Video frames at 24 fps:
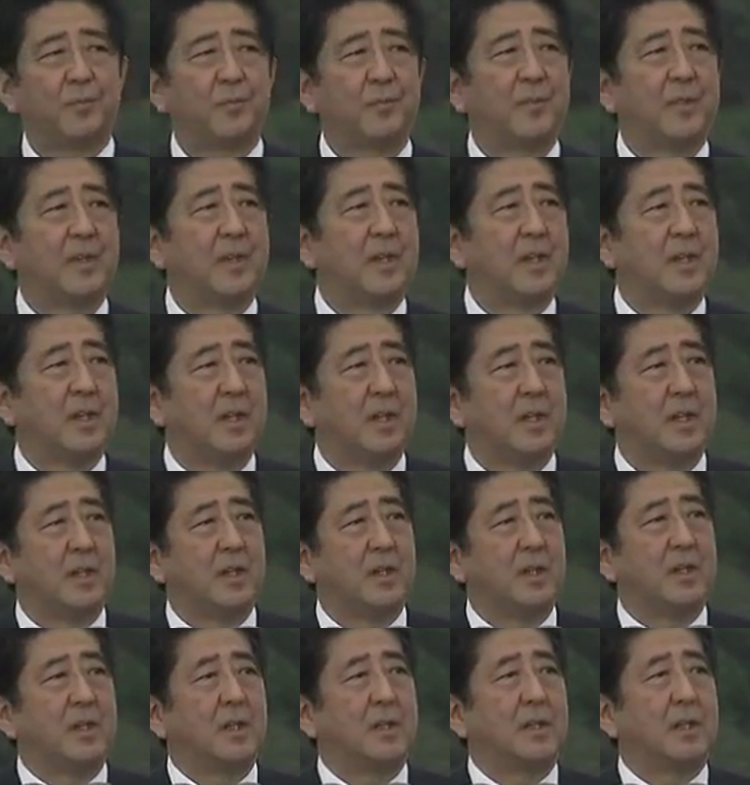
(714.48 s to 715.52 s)
With
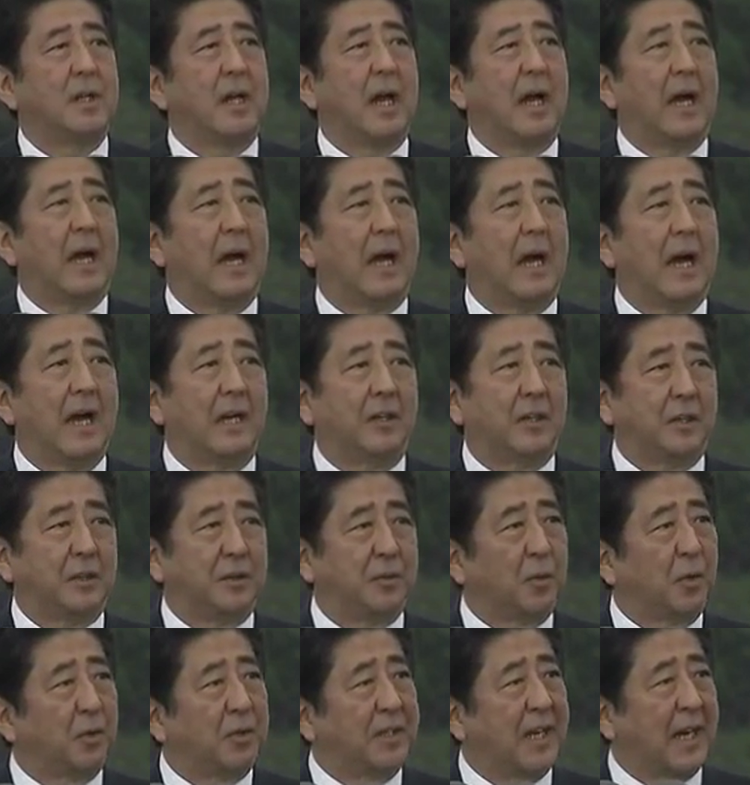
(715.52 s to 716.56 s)
malice toward
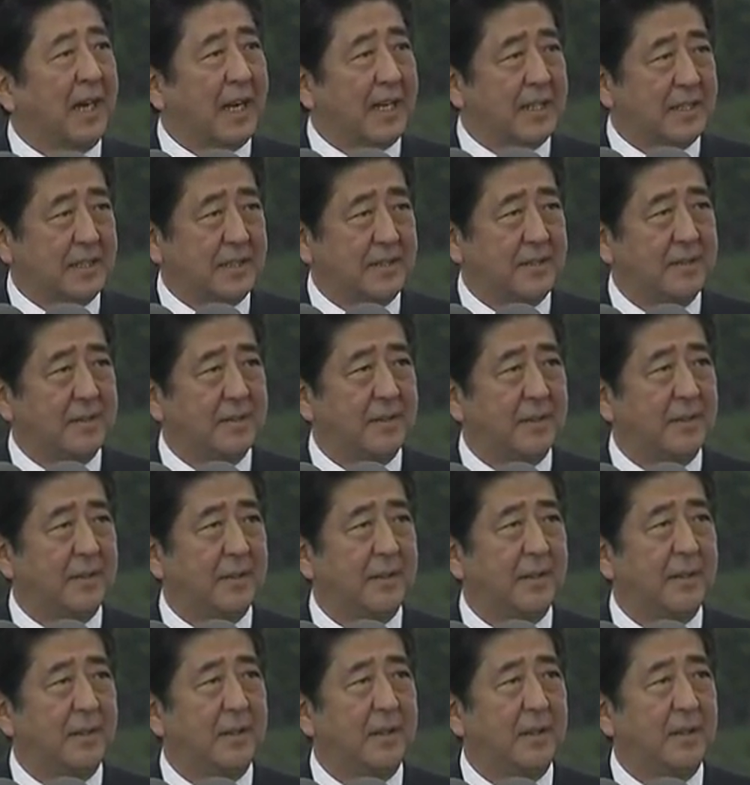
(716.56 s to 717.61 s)
none,
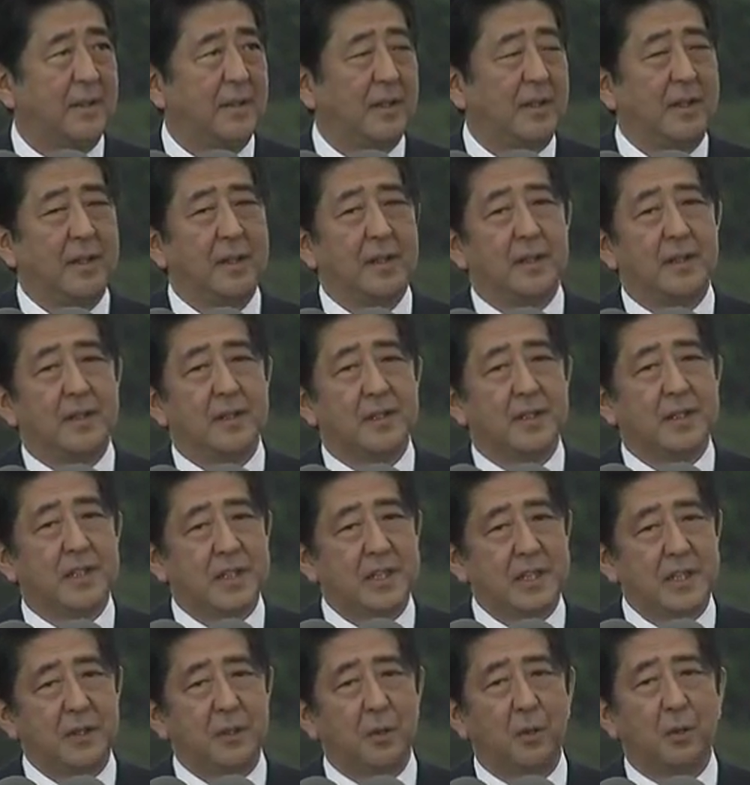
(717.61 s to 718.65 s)
with
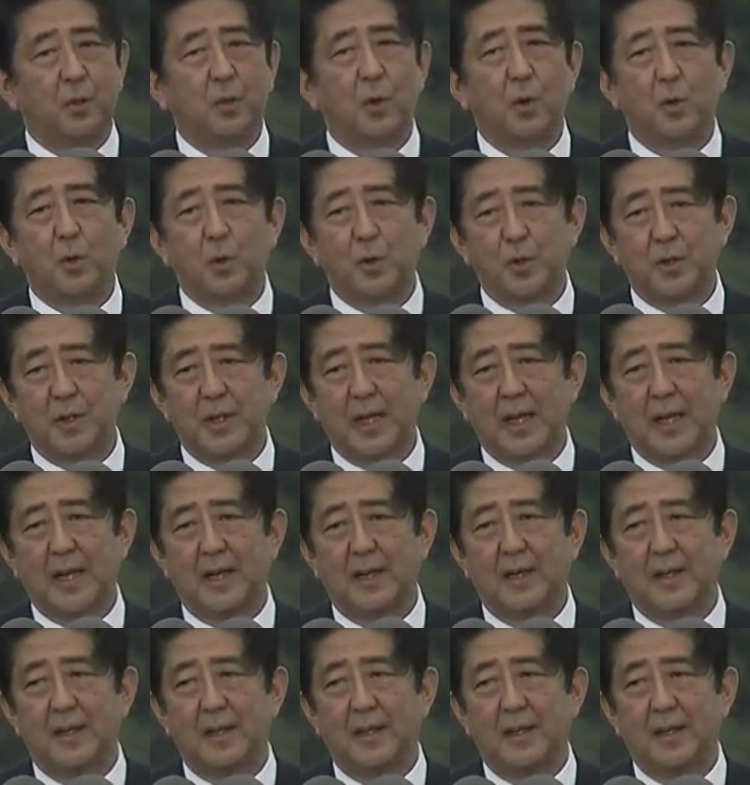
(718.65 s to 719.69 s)
charity for
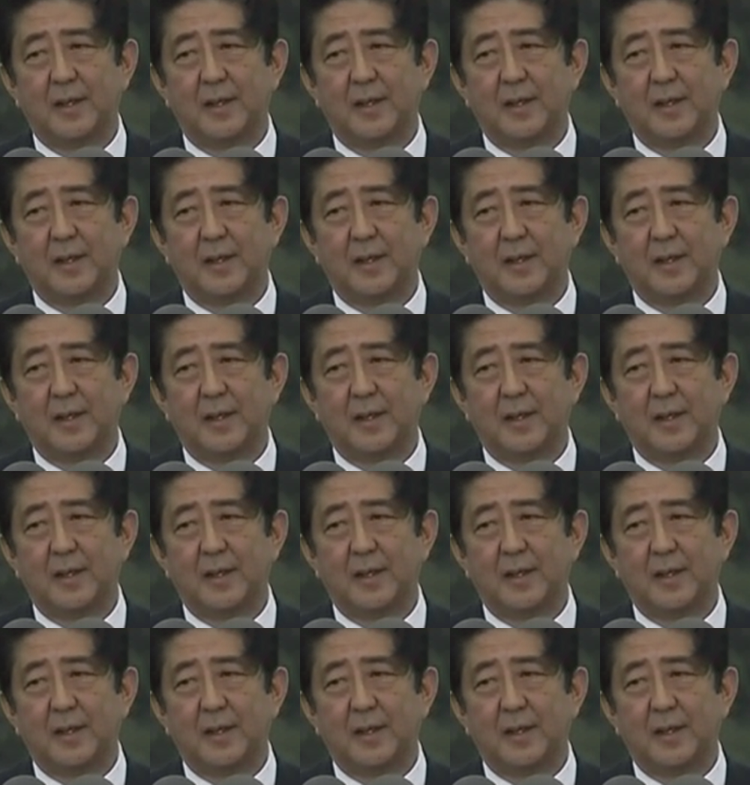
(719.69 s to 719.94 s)
all,